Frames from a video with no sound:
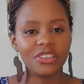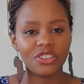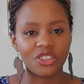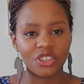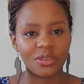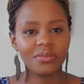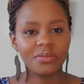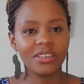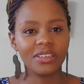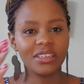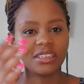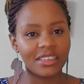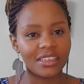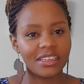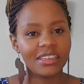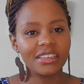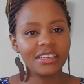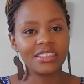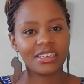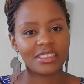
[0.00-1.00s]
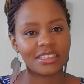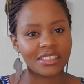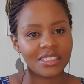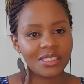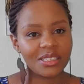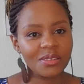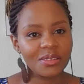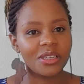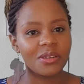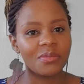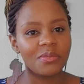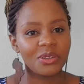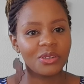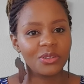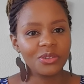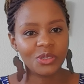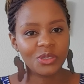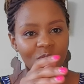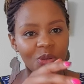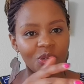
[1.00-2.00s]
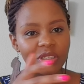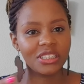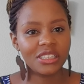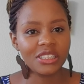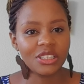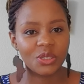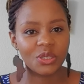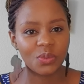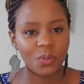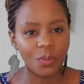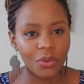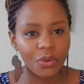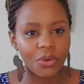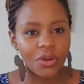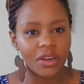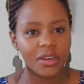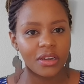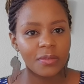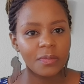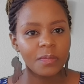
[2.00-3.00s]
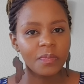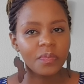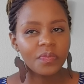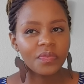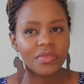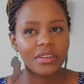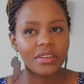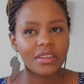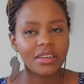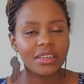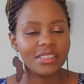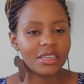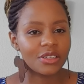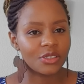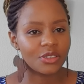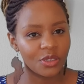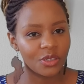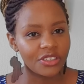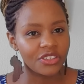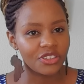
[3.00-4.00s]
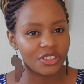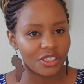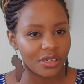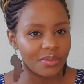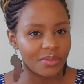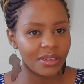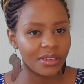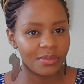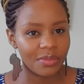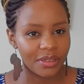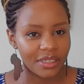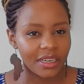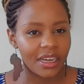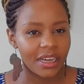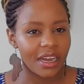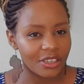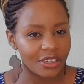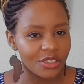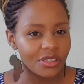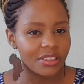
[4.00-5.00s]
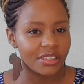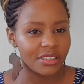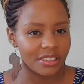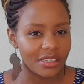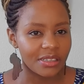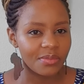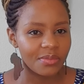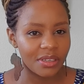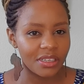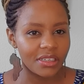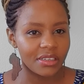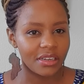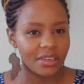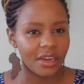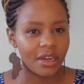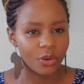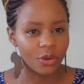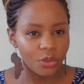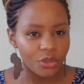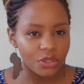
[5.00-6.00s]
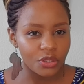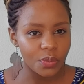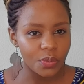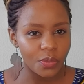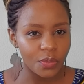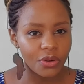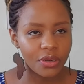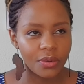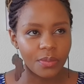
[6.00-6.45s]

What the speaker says: German and English at the same time, because notice book, it's actually German, but I actually really mean a notebook.